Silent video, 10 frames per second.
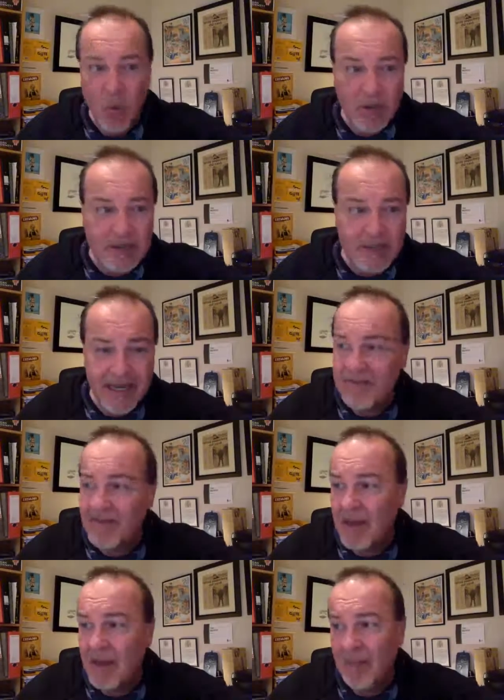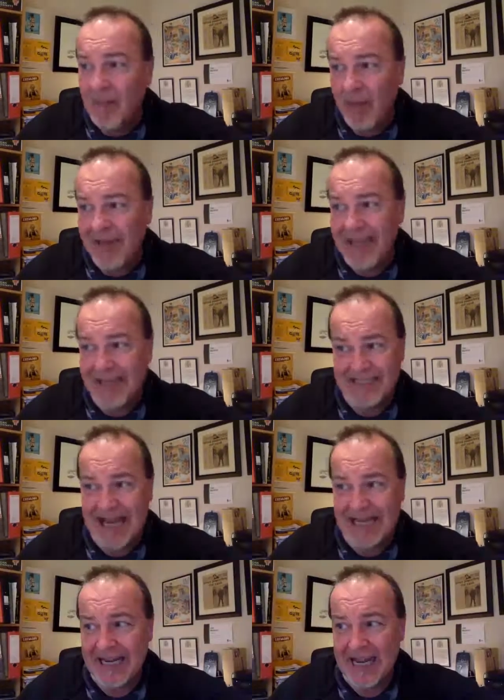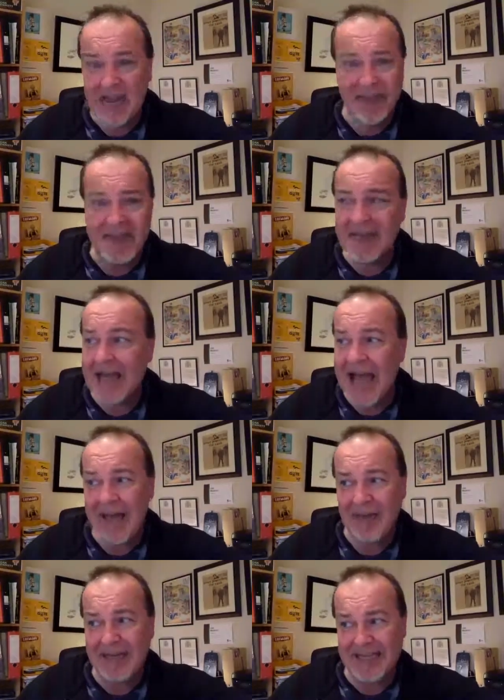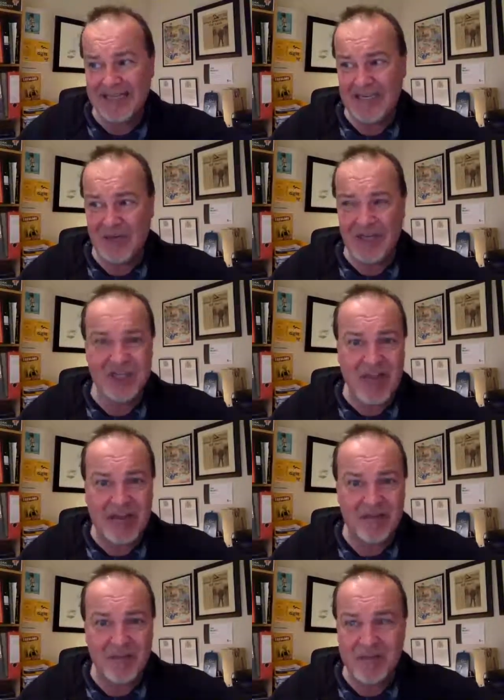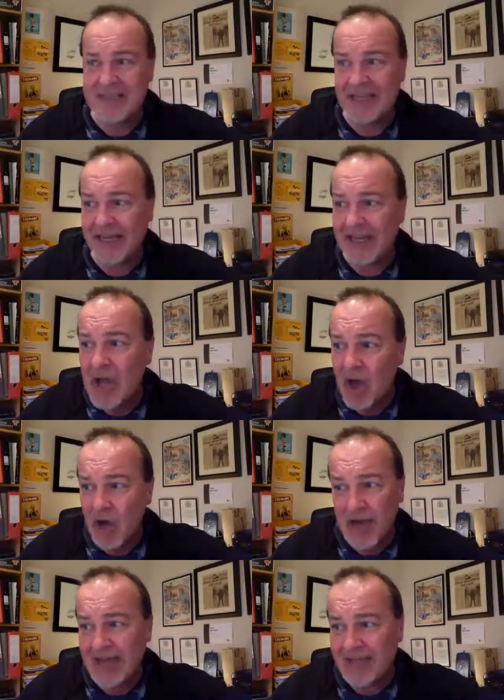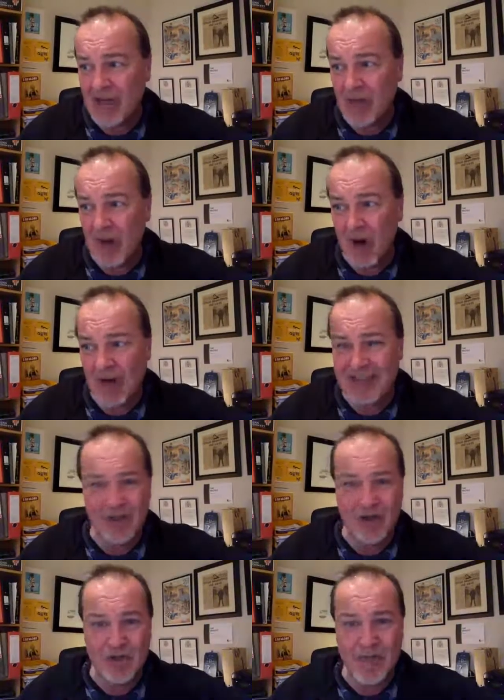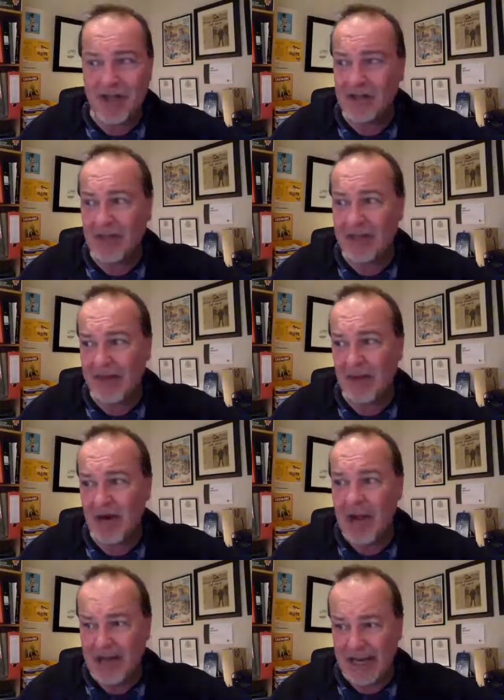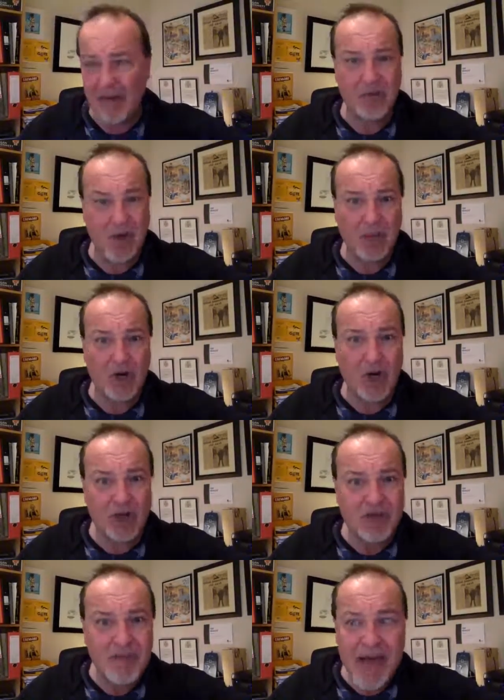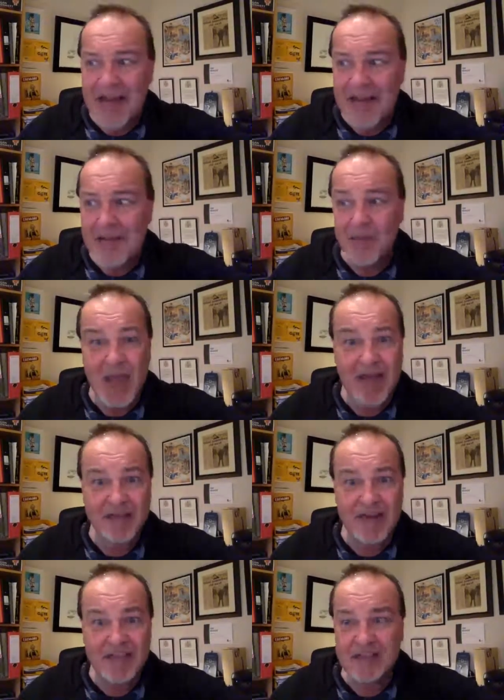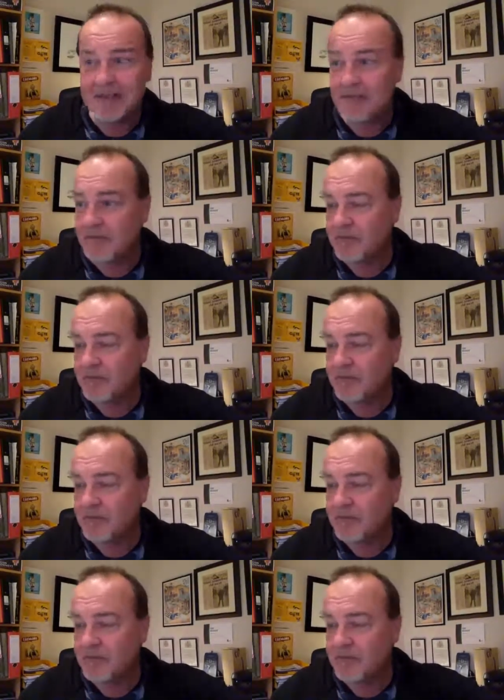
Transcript: What if Mommy and Daddy think I'm a lazy wee shite from the city who can't get up early to do manual labour like a proper countryman? I fretted.